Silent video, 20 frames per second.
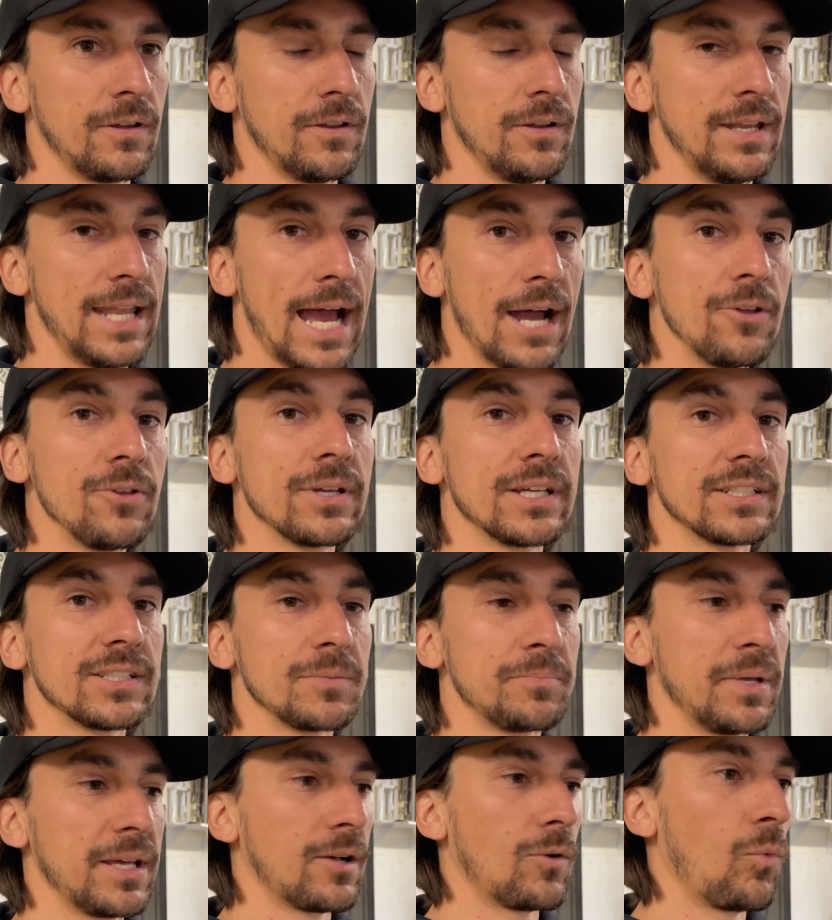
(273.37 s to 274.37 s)
Now you get to
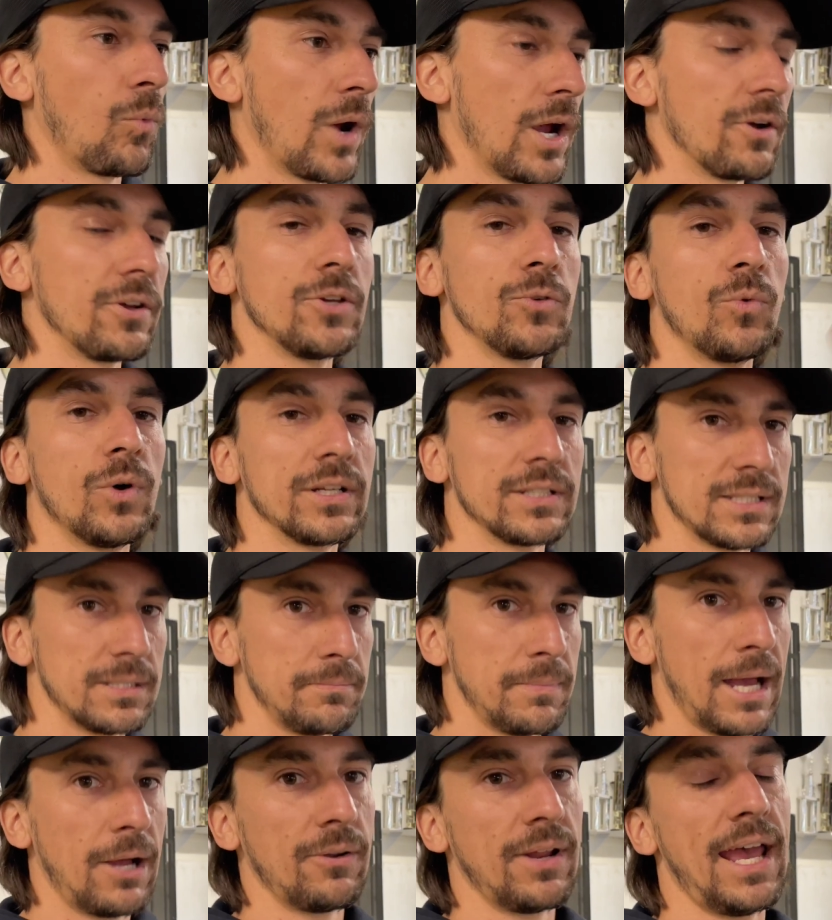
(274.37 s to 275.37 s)
pick where you want to
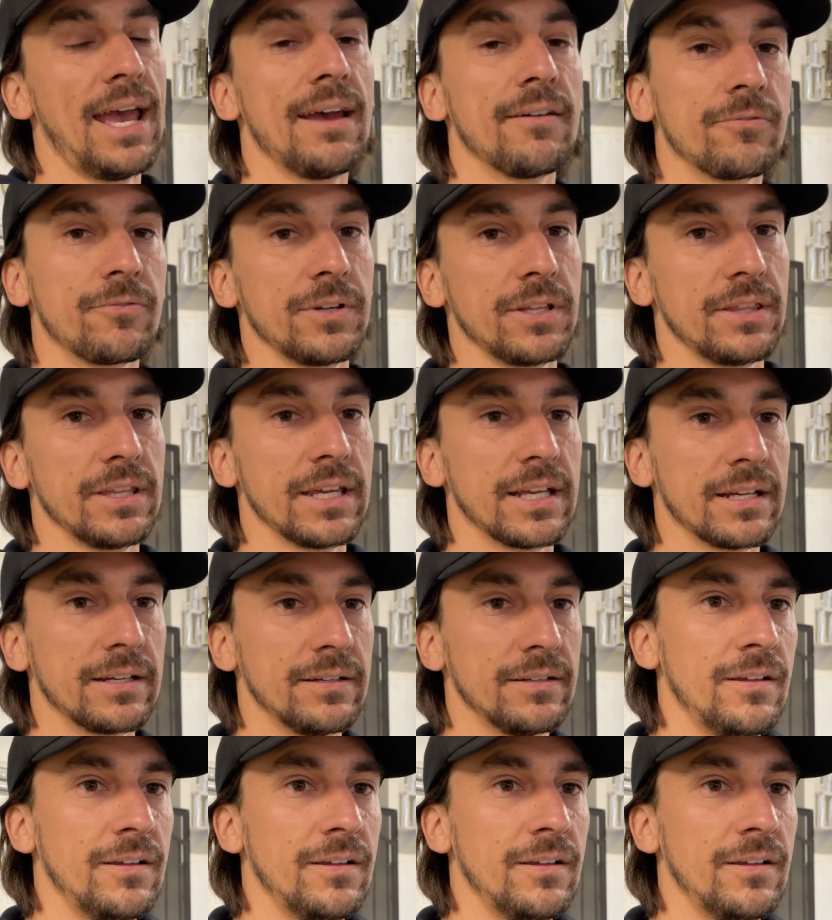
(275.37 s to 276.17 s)
mount everything.